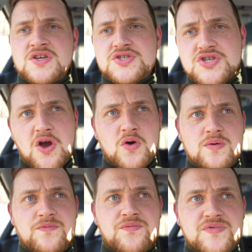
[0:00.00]

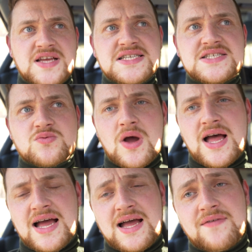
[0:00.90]
So this is
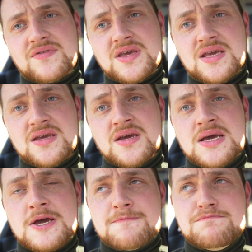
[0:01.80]
where the
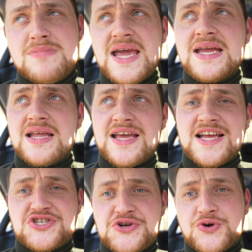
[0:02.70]
main
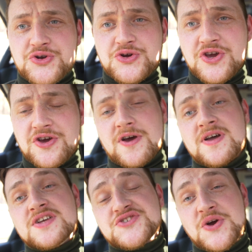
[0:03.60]
issue could occur.
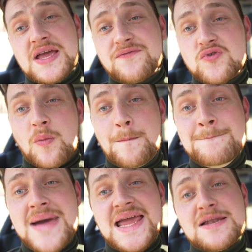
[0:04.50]
So if your
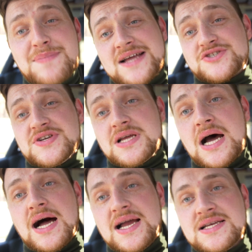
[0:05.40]
main battery
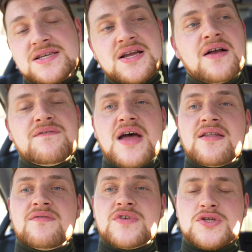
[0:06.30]
dies,
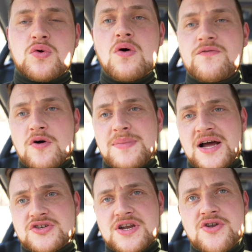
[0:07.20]
then the 12 volt
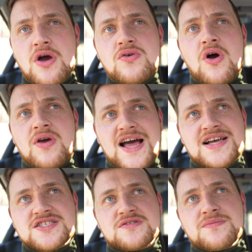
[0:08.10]
battery no longer
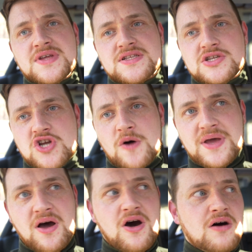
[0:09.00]
has something to top
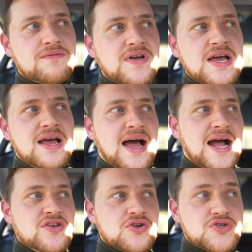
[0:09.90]
it off,
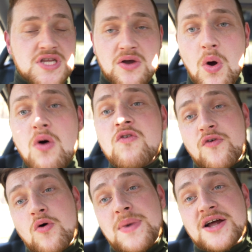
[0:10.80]
and your 12
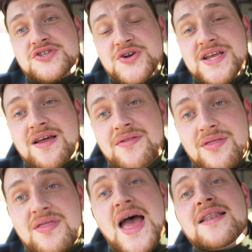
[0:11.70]
volt battery
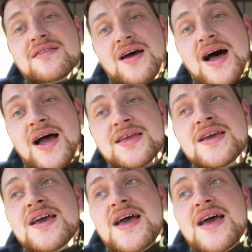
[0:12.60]
can then die.